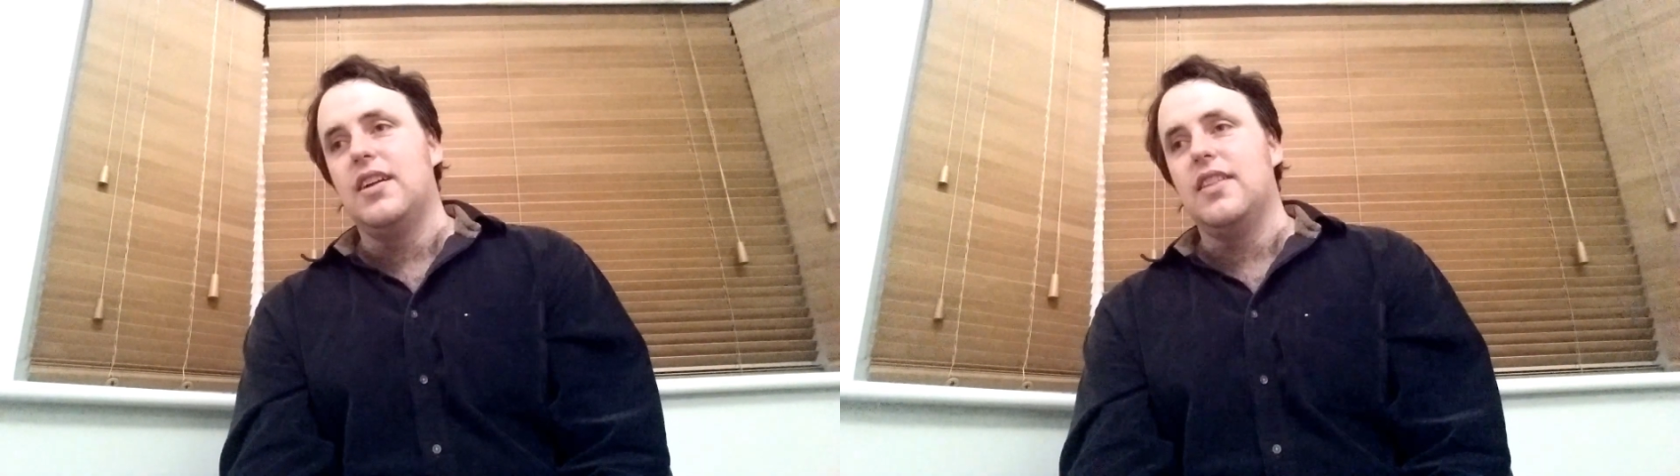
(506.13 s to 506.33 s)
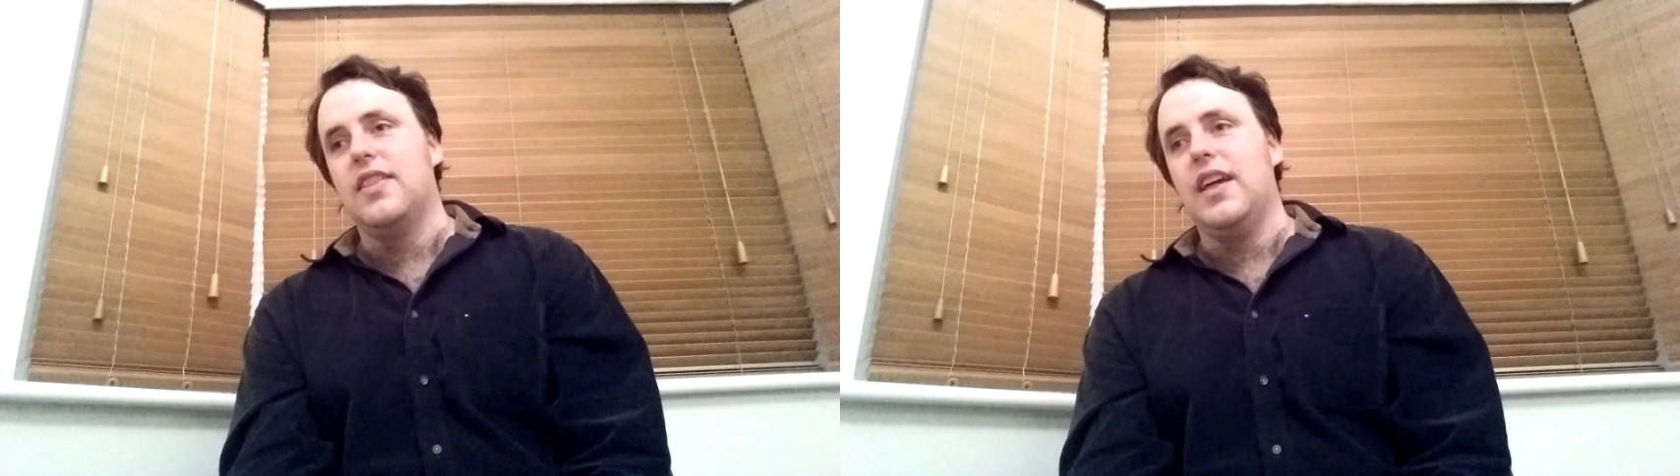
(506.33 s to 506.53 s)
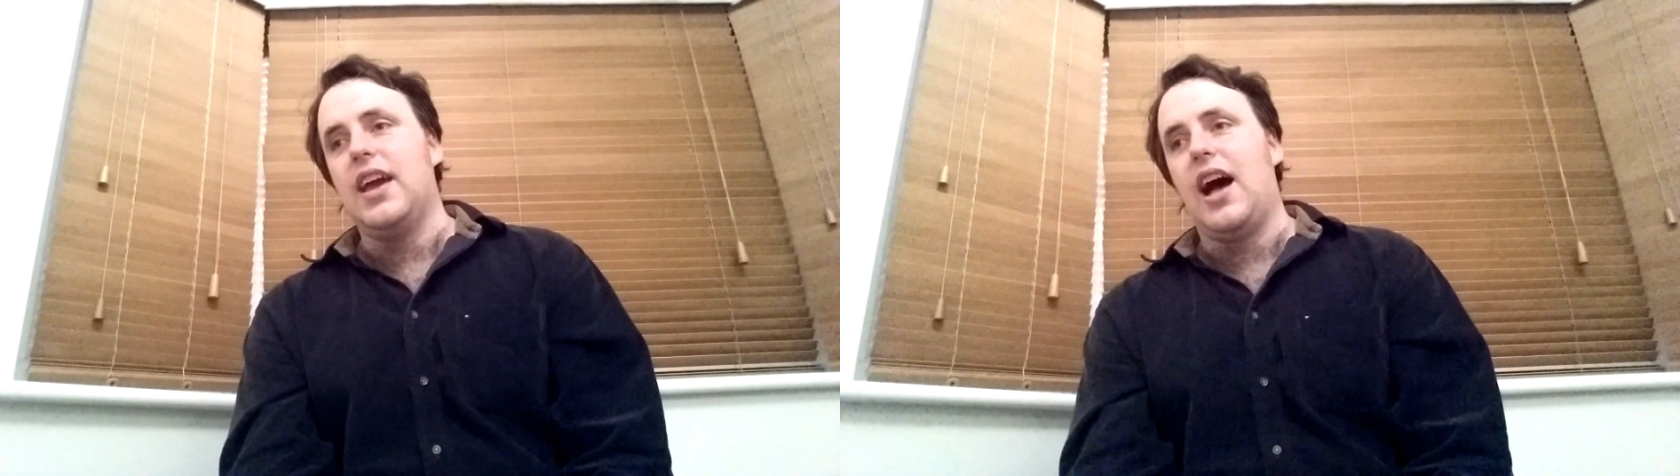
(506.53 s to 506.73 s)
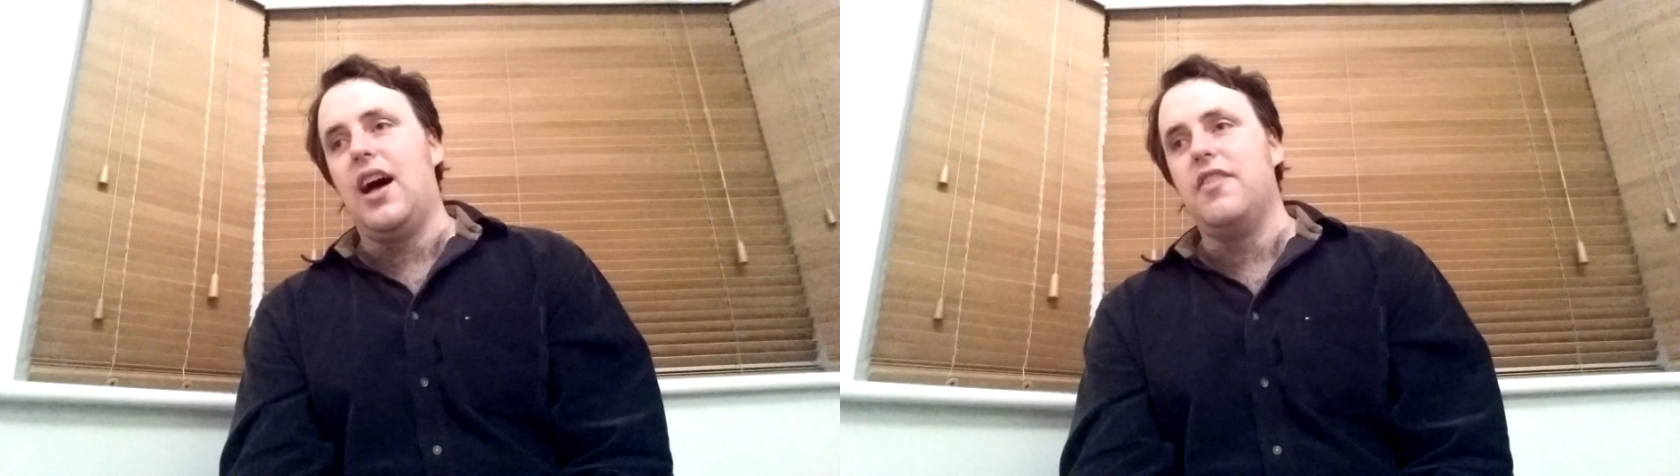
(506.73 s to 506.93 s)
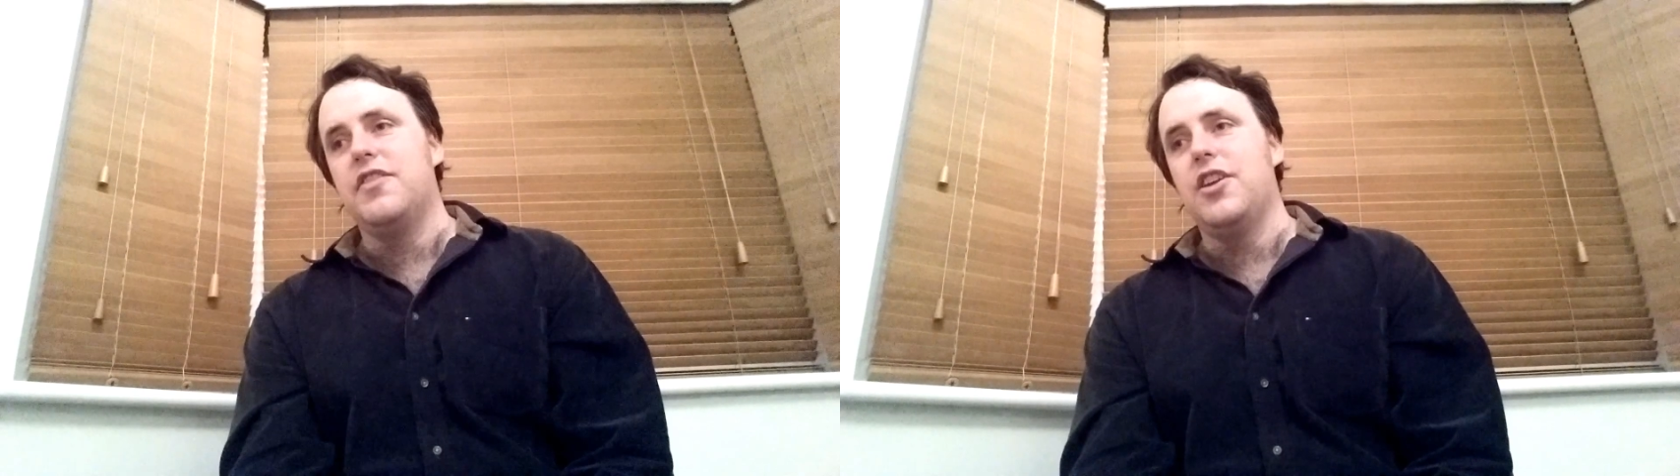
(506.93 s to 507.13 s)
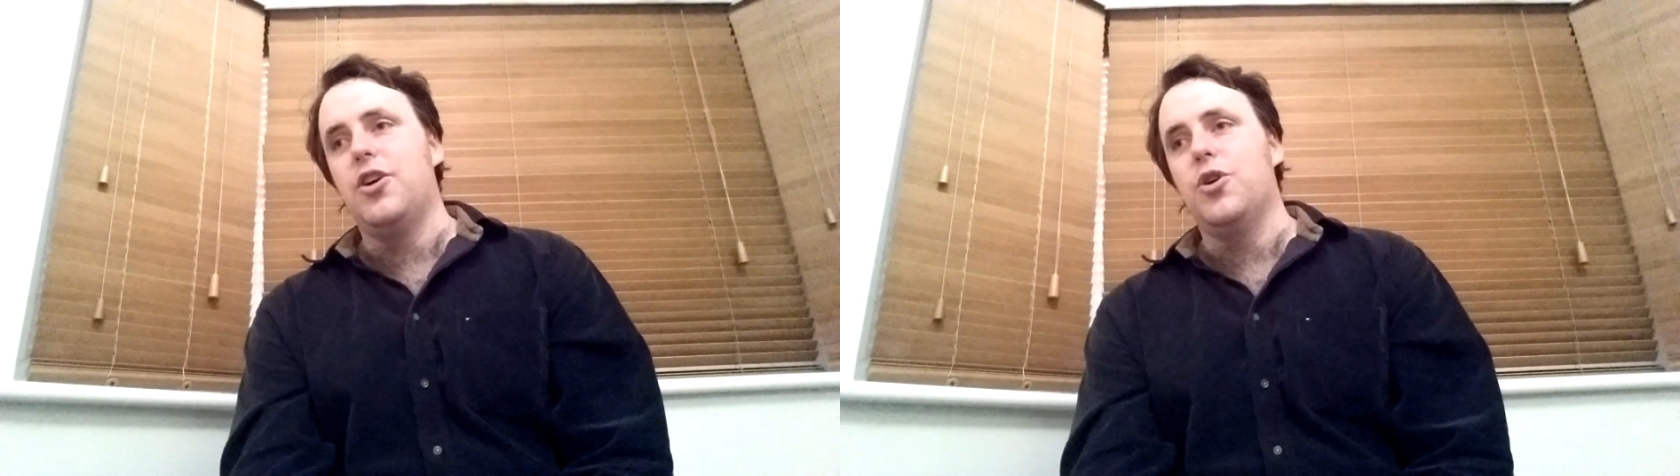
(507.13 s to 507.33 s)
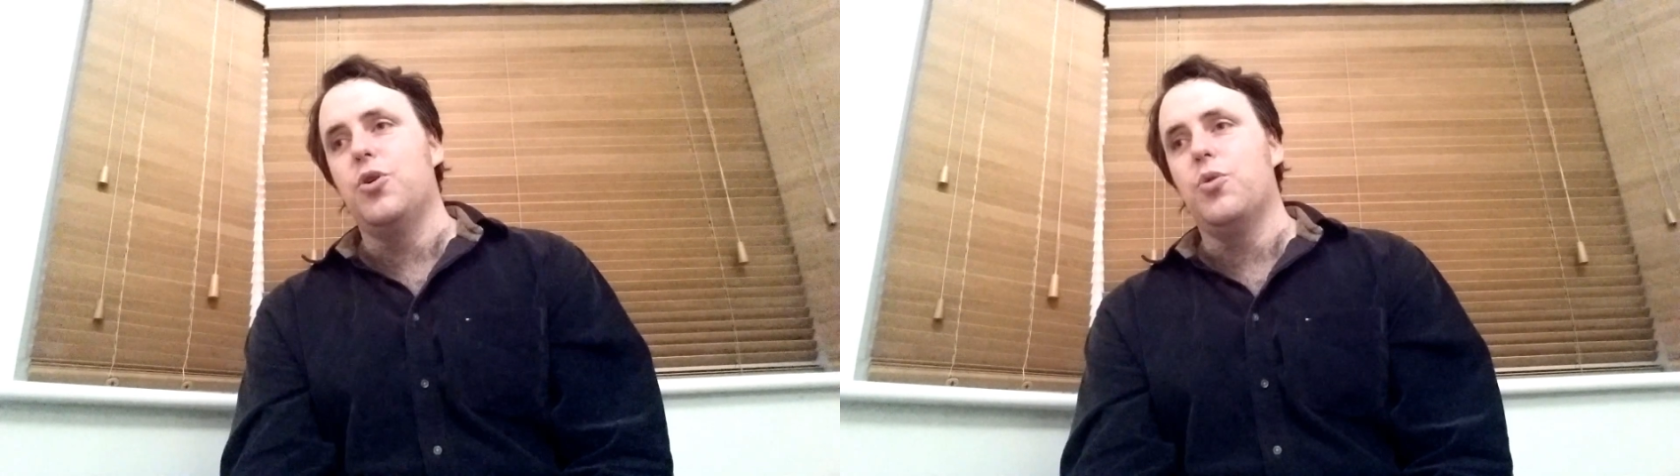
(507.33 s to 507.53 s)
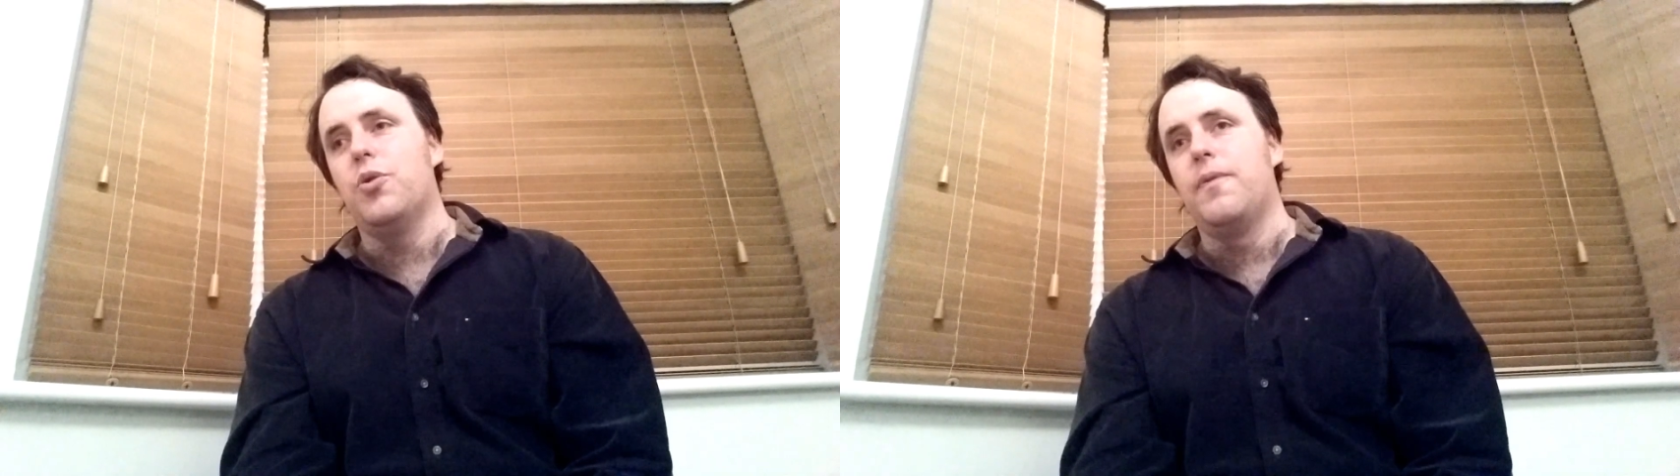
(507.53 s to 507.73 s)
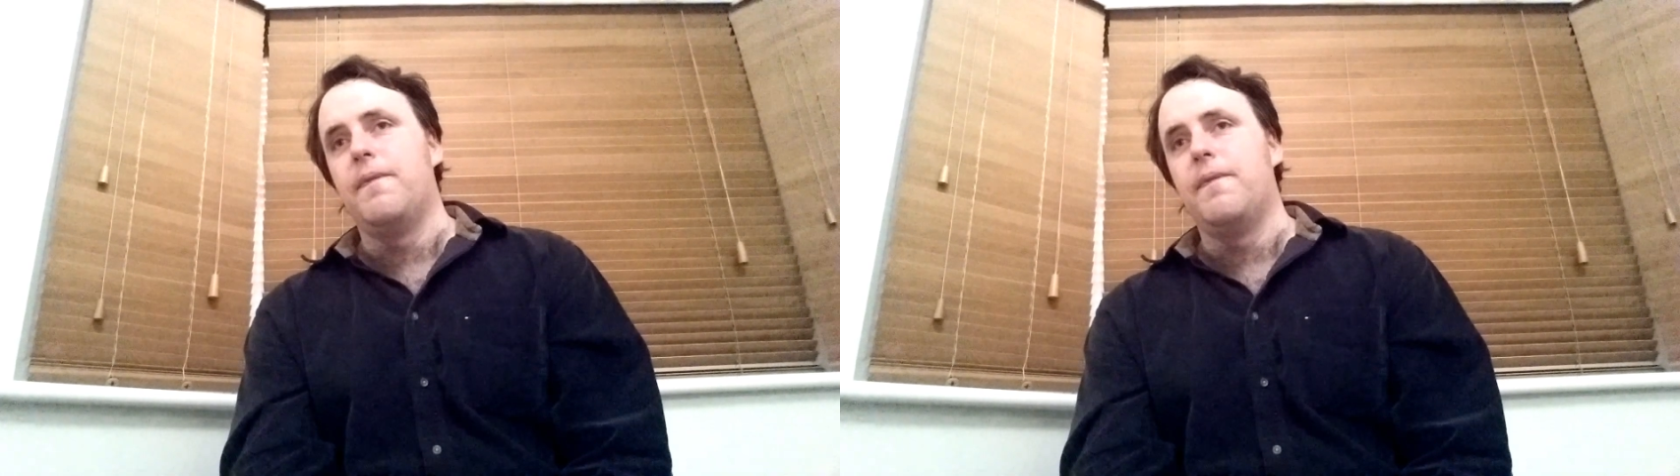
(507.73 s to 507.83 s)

They have no...